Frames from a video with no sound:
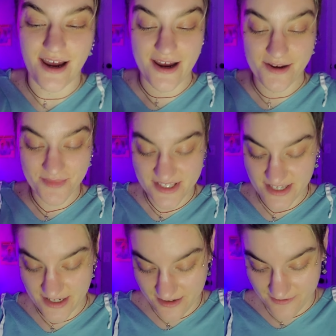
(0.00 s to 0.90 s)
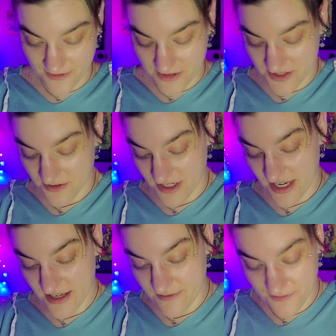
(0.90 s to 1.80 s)
I'm excited for this one.
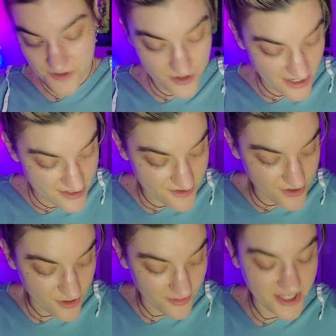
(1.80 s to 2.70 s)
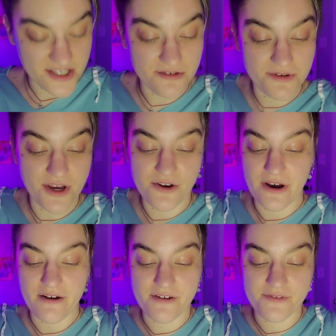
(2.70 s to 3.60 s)
If you guys know me, you know
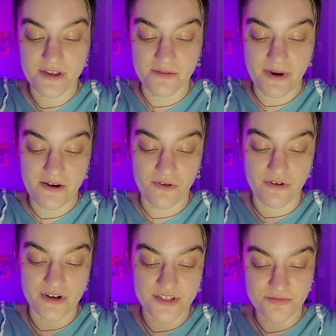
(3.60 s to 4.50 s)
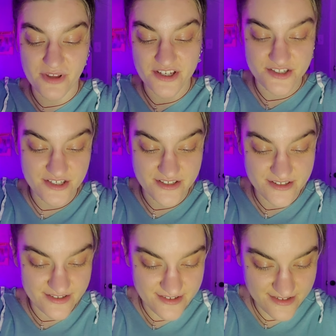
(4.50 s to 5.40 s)
how I feel about orange
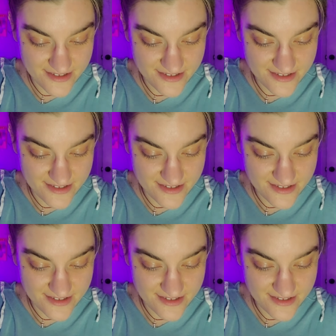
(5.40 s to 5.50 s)
blushes.